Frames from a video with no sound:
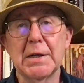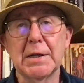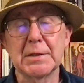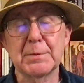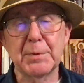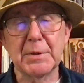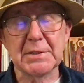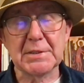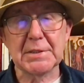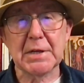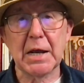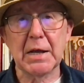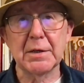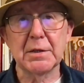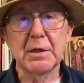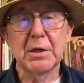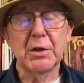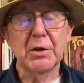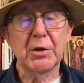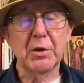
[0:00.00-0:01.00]
It's been
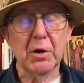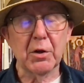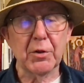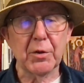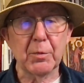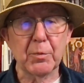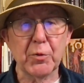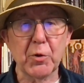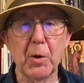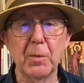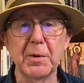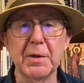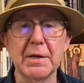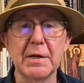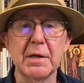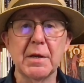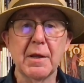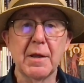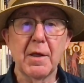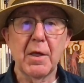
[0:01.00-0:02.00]
said, that
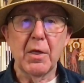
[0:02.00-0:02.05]
probably